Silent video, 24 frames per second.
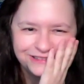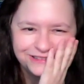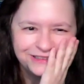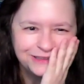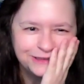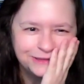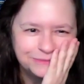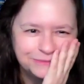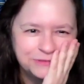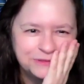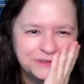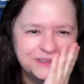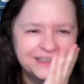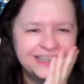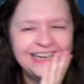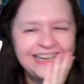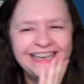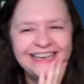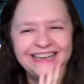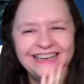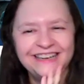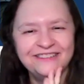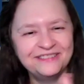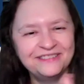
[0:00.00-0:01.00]
oh no, poor
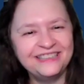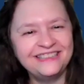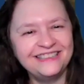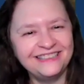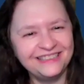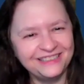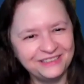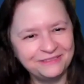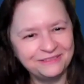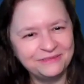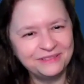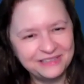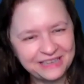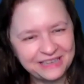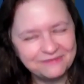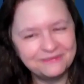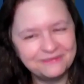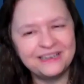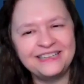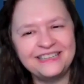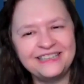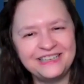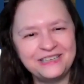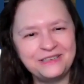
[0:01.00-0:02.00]
guy. I read
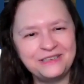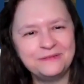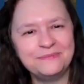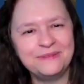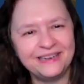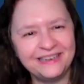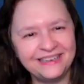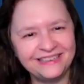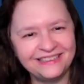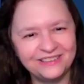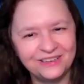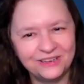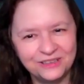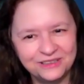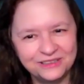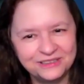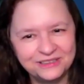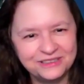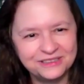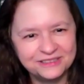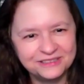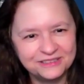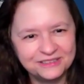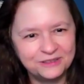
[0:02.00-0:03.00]
that you made all
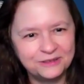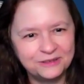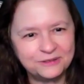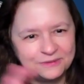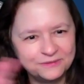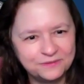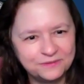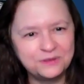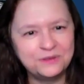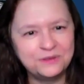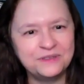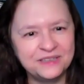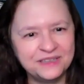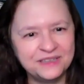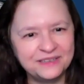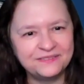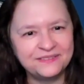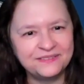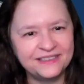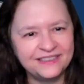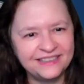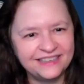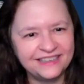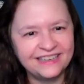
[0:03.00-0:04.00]
your own food and
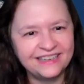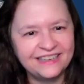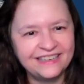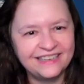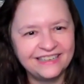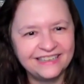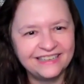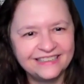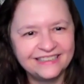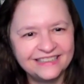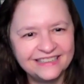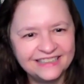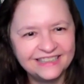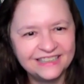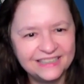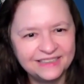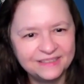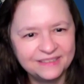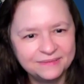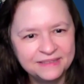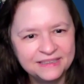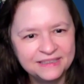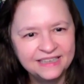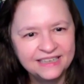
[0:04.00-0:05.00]
everything. And I